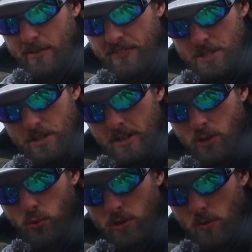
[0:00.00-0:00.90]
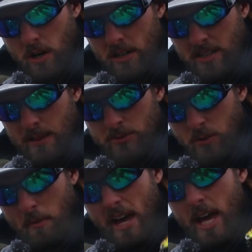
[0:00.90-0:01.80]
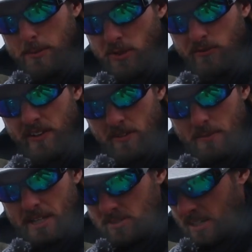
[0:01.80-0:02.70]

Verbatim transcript: you're fishing in cooler water temps, one of my absolute favorite baits